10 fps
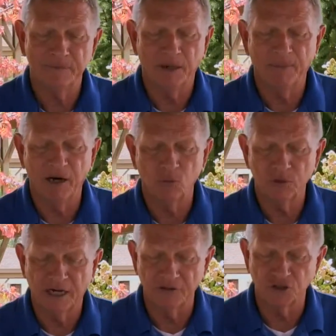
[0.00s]
About
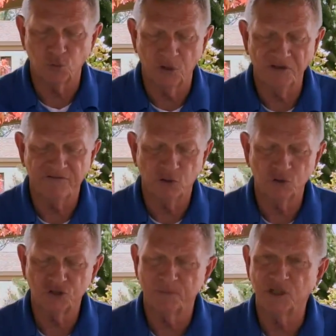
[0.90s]
on the
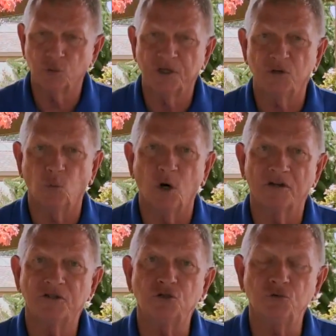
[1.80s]
21st, between
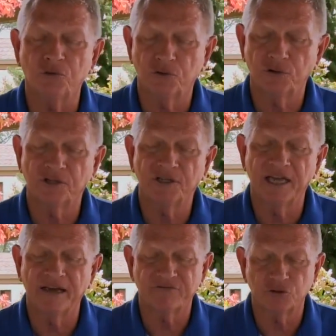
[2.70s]
1 and 2:30 in the
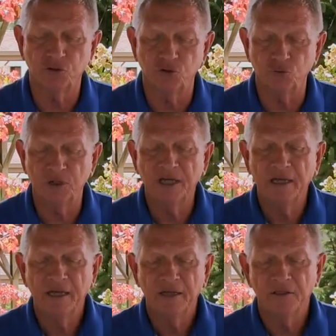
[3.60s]
afternoon,
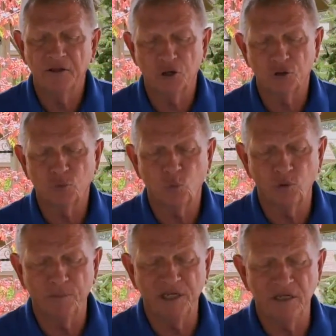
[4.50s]
there
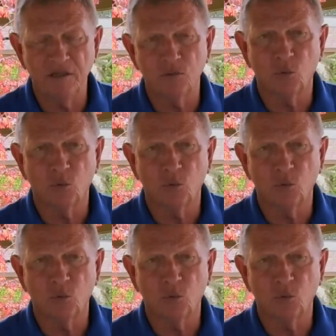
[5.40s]
will be